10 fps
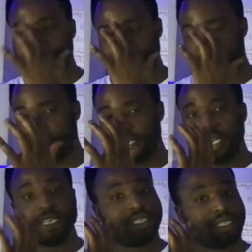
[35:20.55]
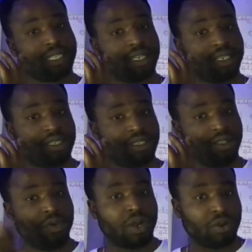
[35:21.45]
Perfect. She said
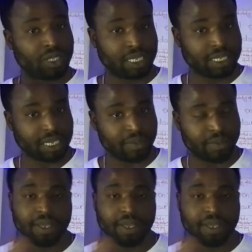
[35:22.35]
you are not her type.